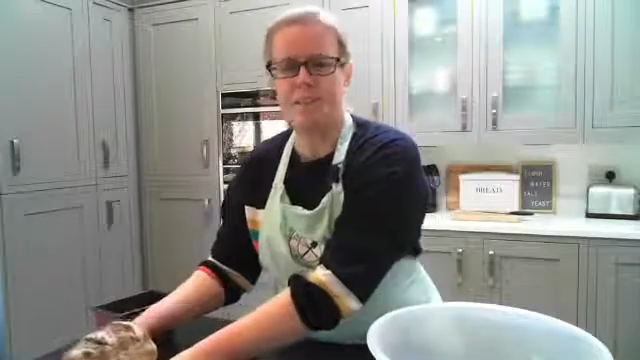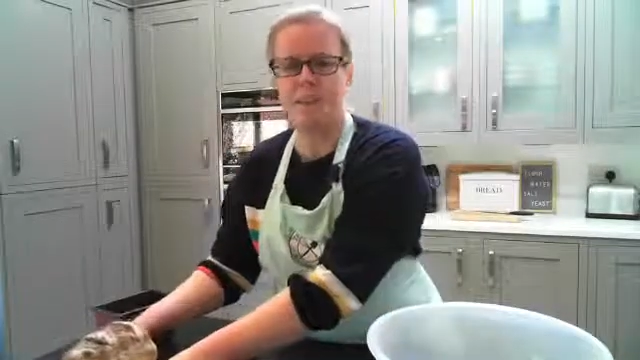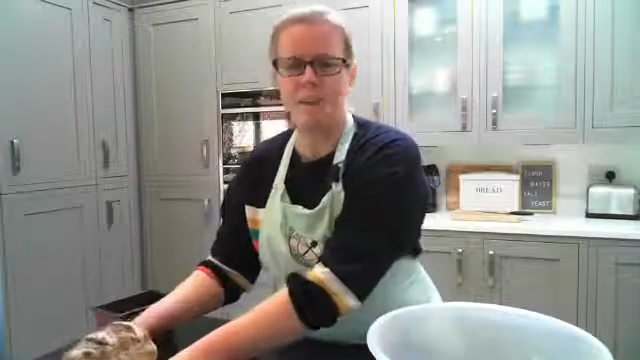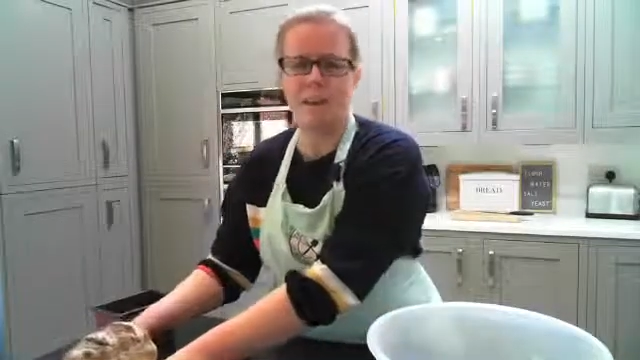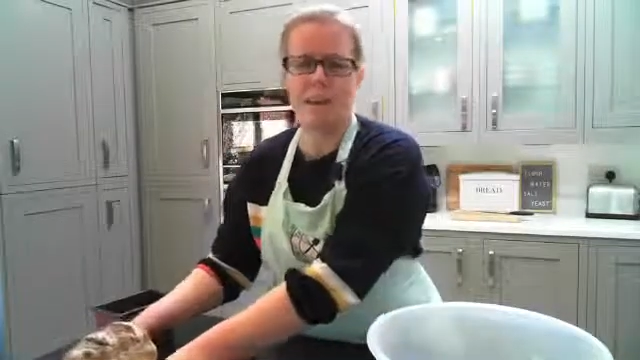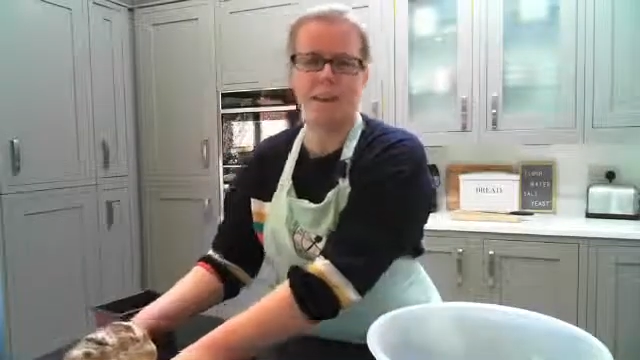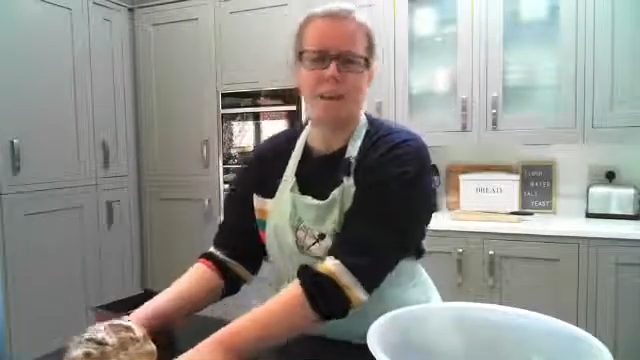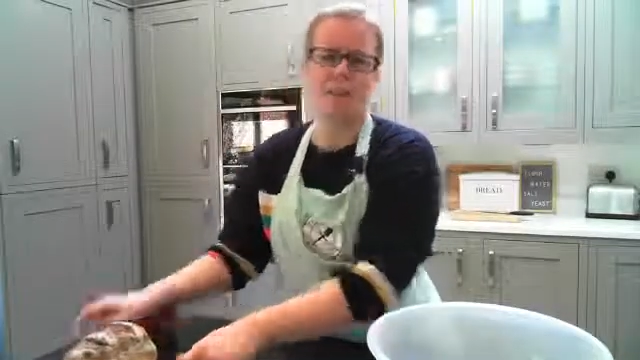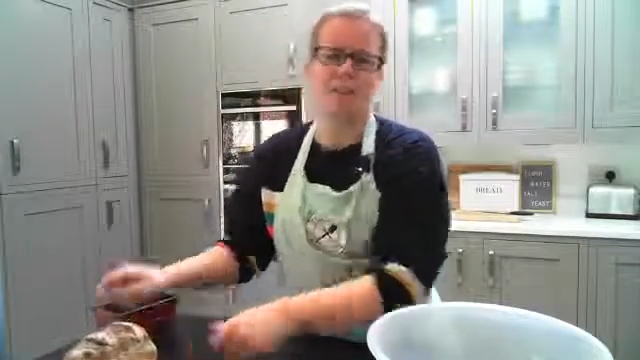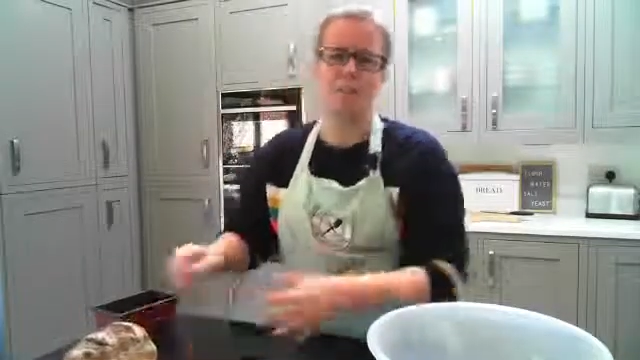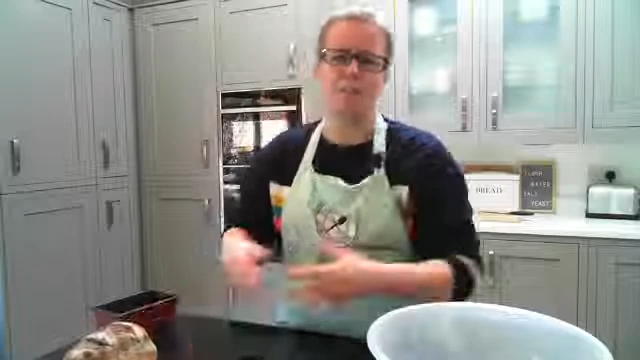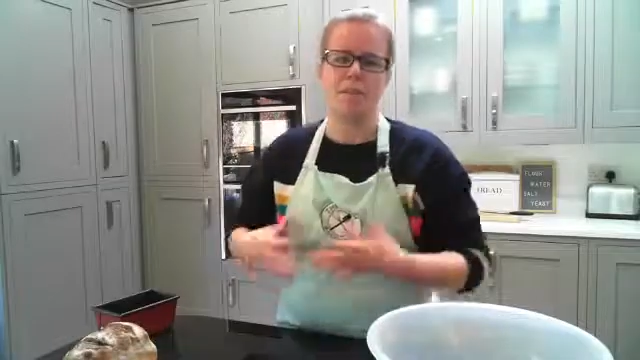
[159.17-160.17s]
not really
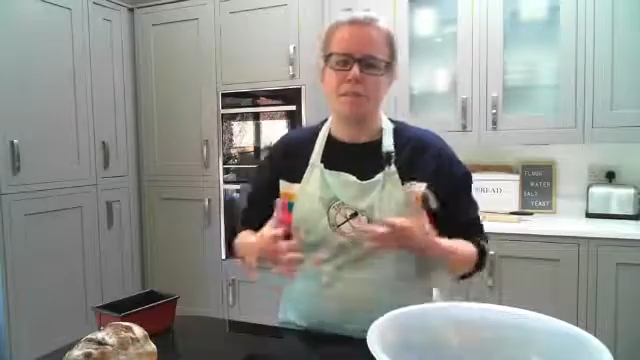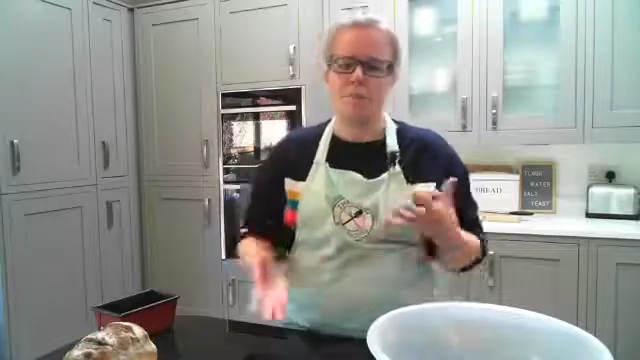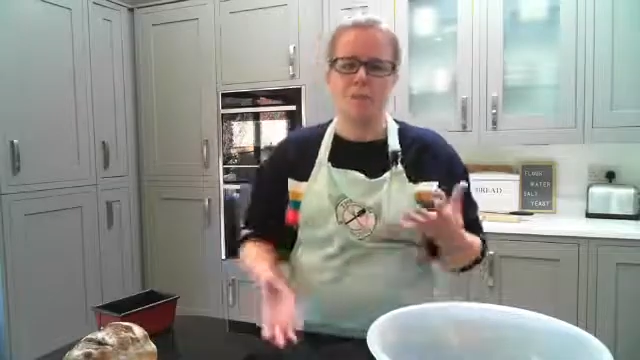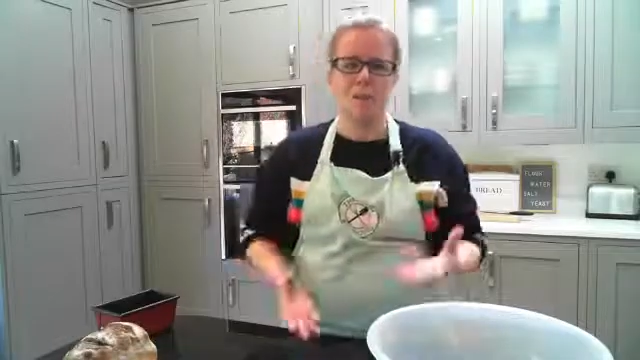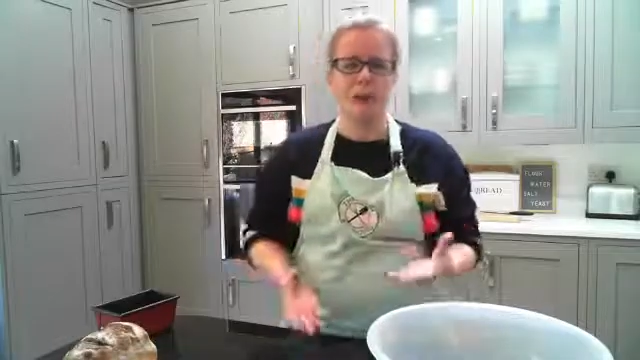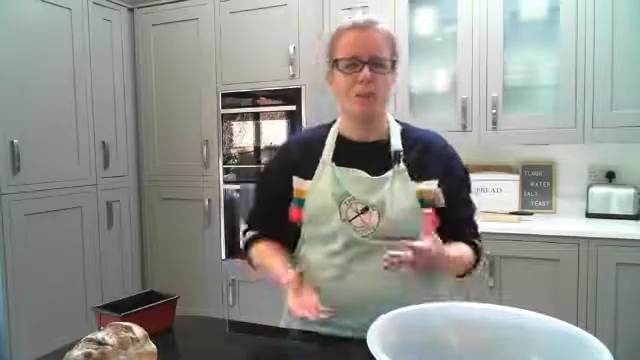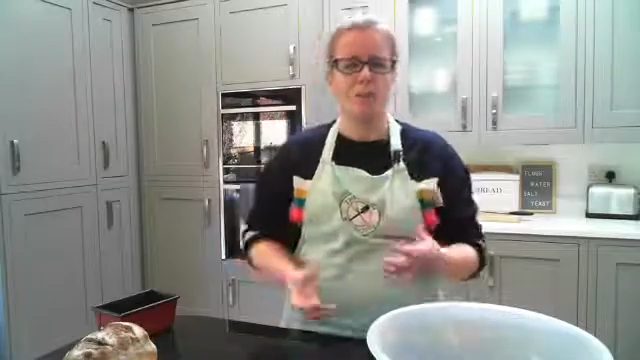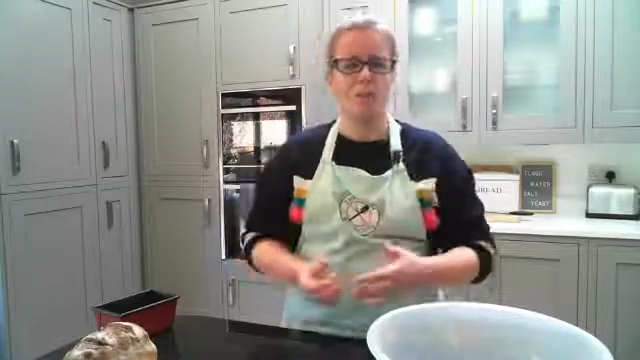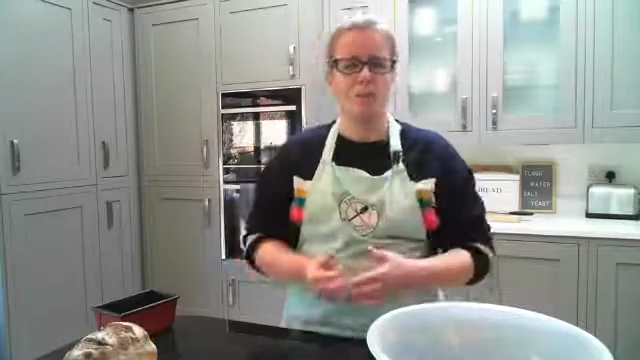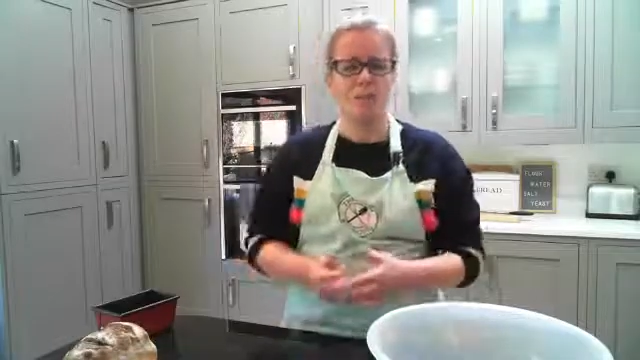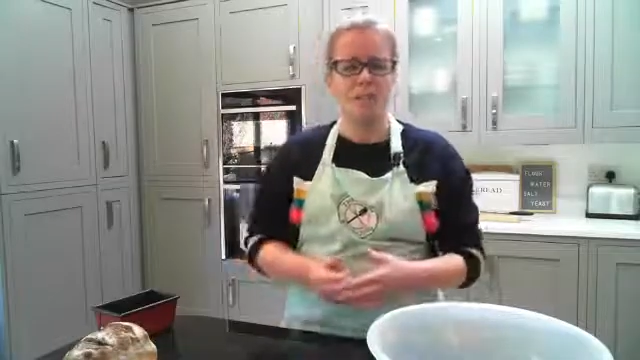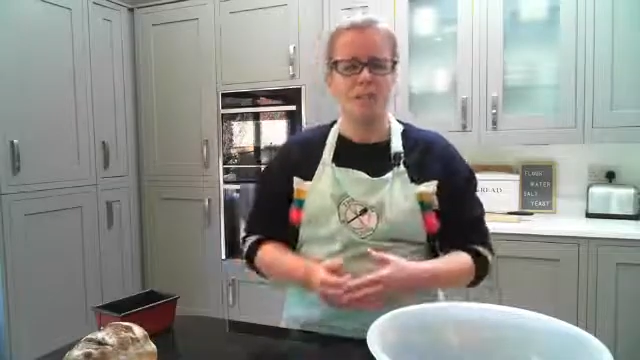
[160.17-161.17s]
going to have
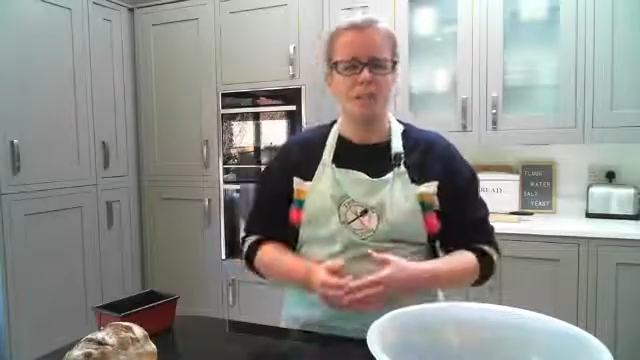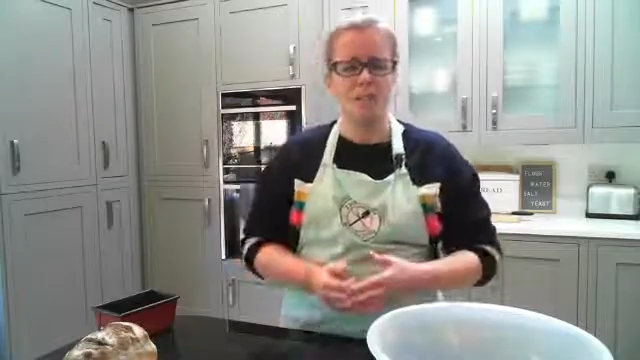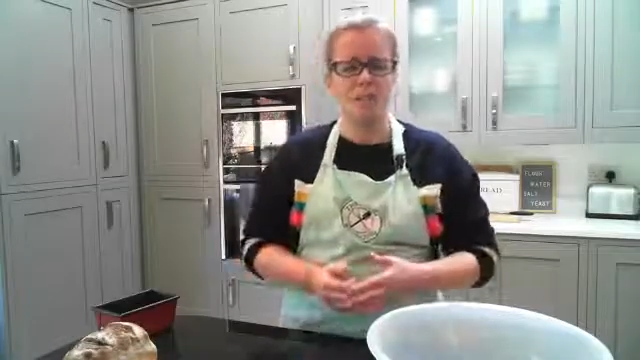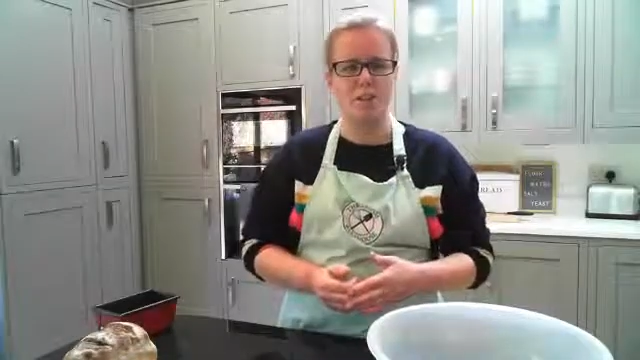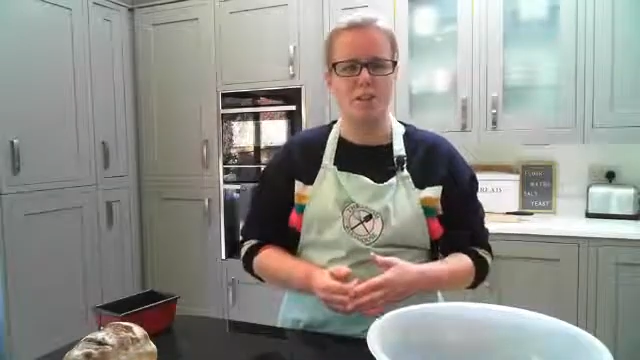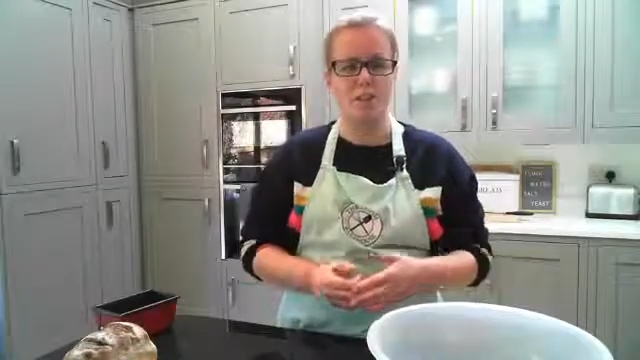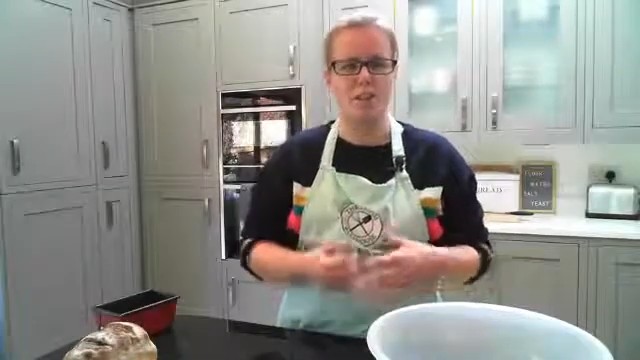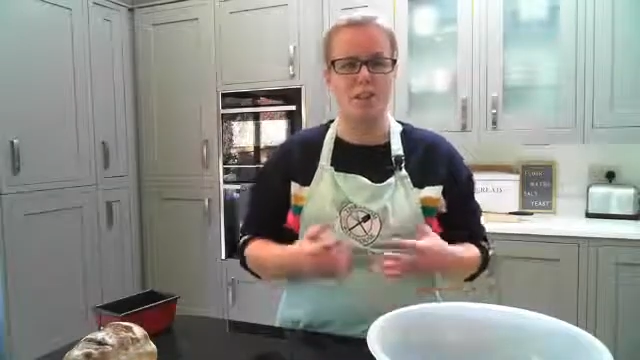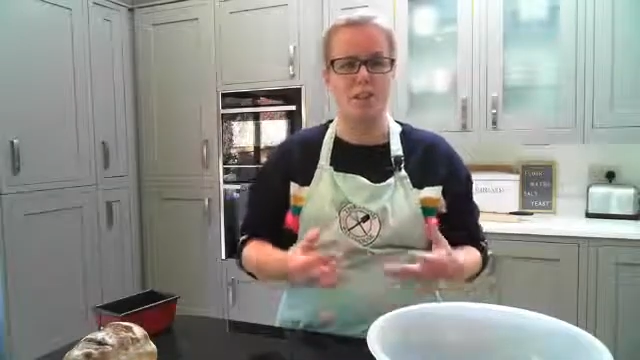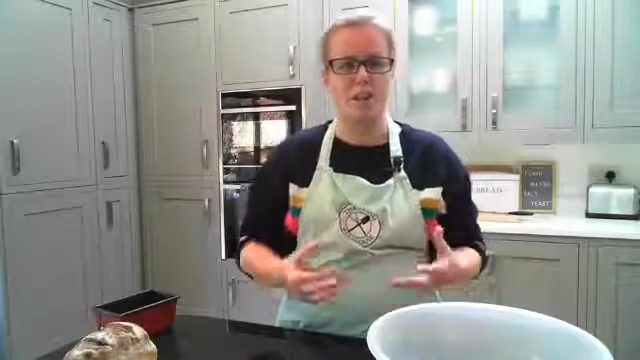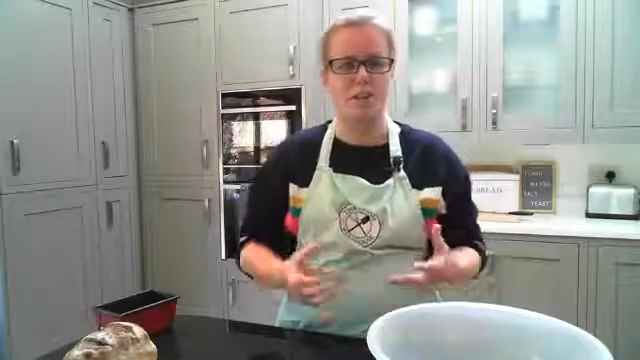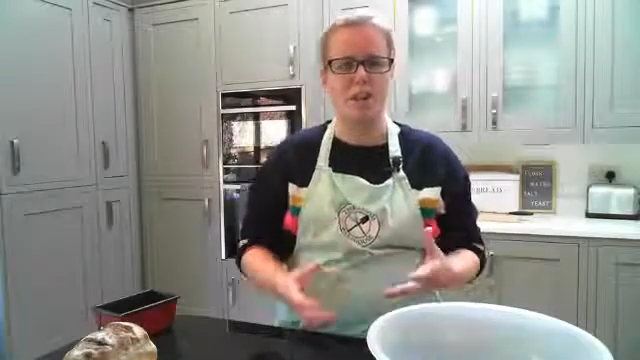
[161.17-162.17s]
too much detriment
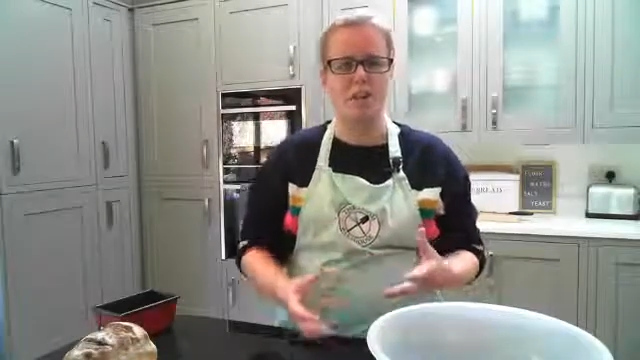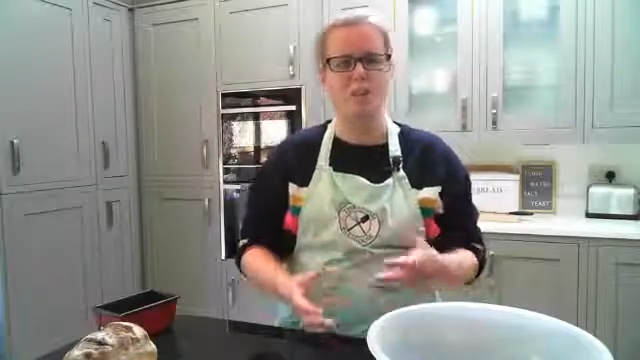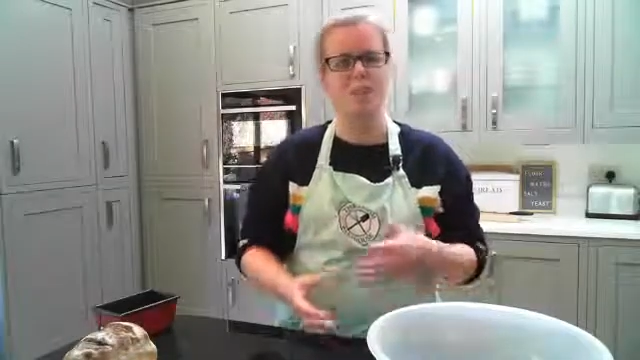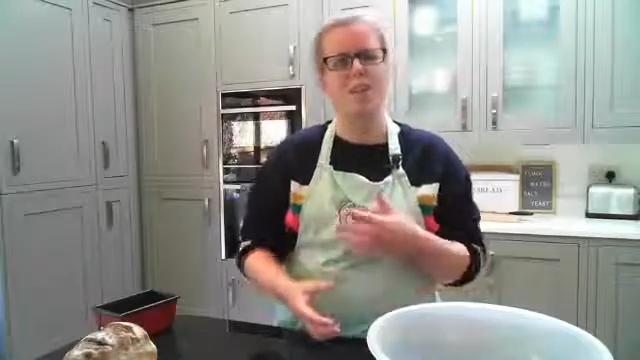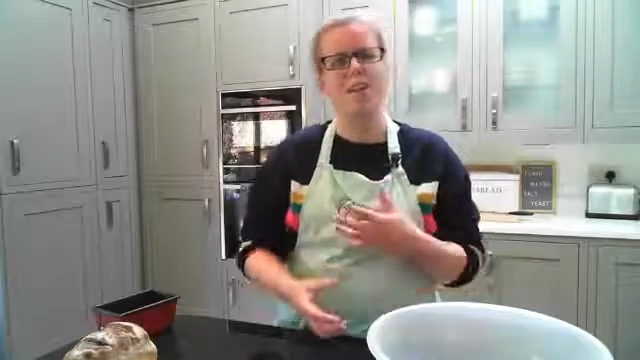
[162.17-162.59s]
to your loaf.